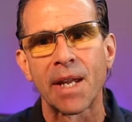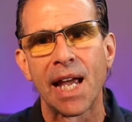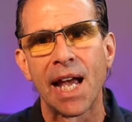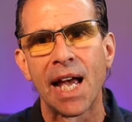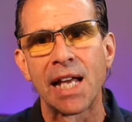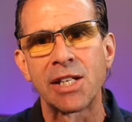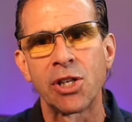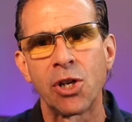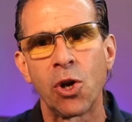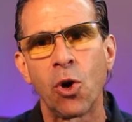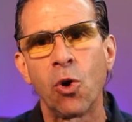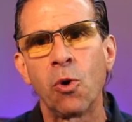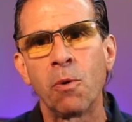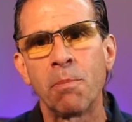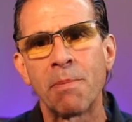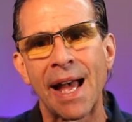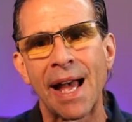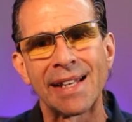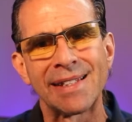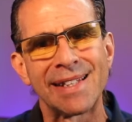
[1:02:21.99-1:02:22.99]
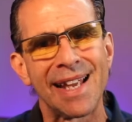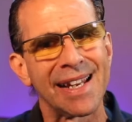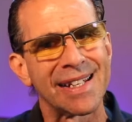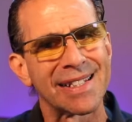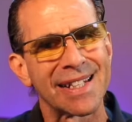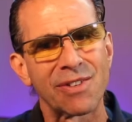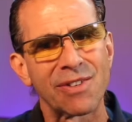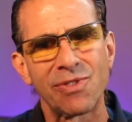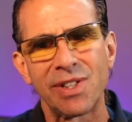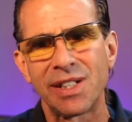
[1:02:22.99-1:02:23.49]
as an old Matt day
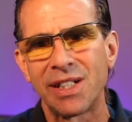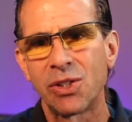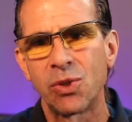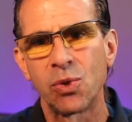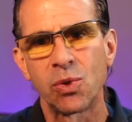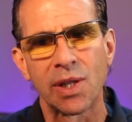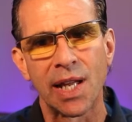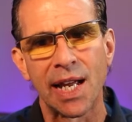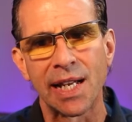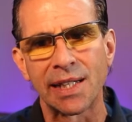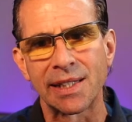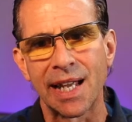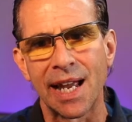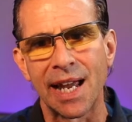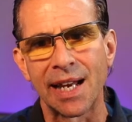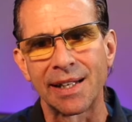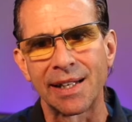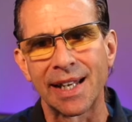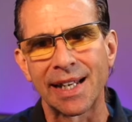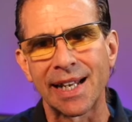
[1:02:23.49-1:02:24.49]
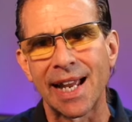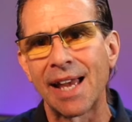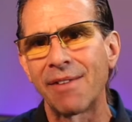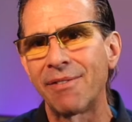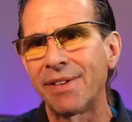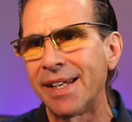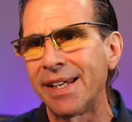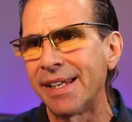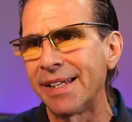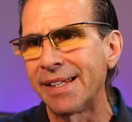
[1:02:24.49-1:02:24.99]
because I really do like that. Like I
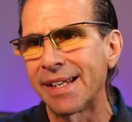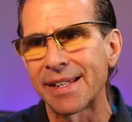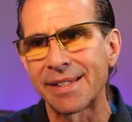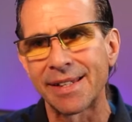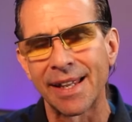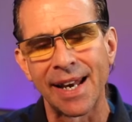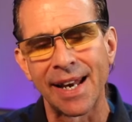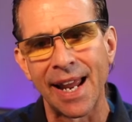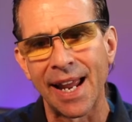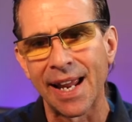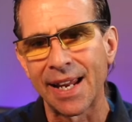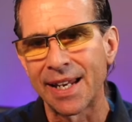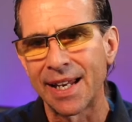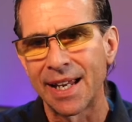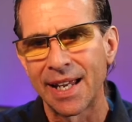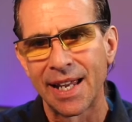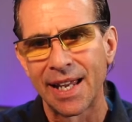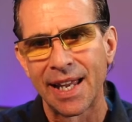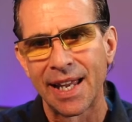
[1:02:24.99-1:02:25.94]
haven't eaten yet today.